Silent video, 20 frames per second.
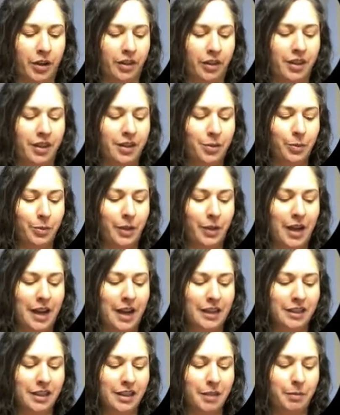this would
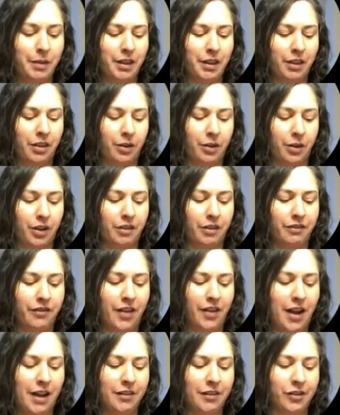actually be
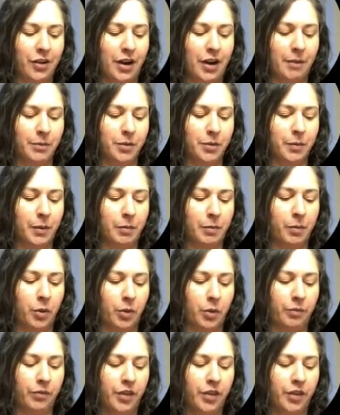35 grams per mole.